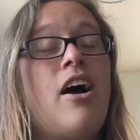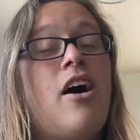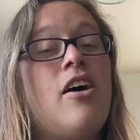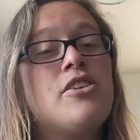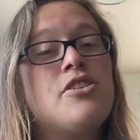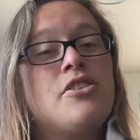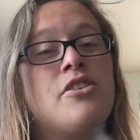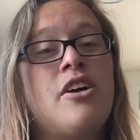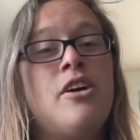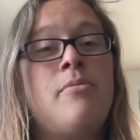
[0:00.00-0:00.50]

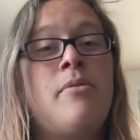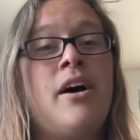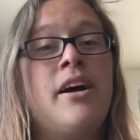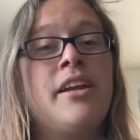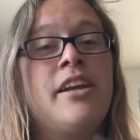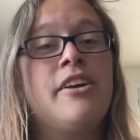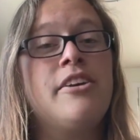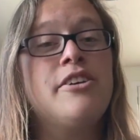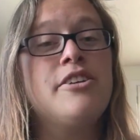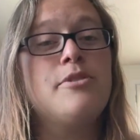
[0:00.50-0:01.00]
also come on
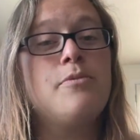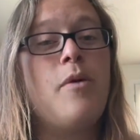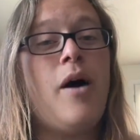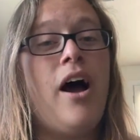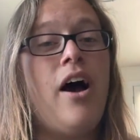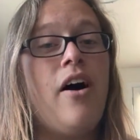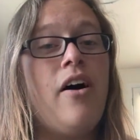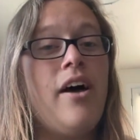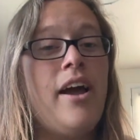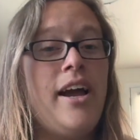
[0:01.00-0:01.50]
here as
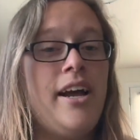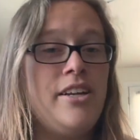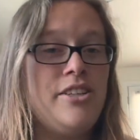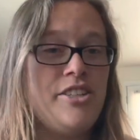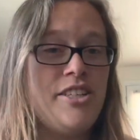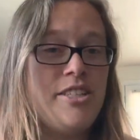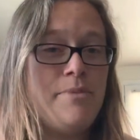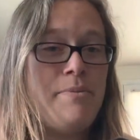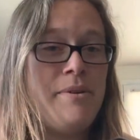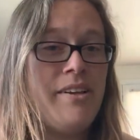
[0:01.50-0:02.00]
well and
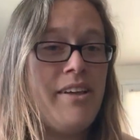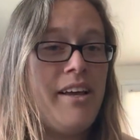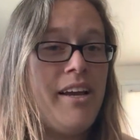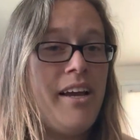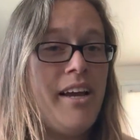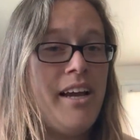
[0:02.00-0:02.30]
just be like,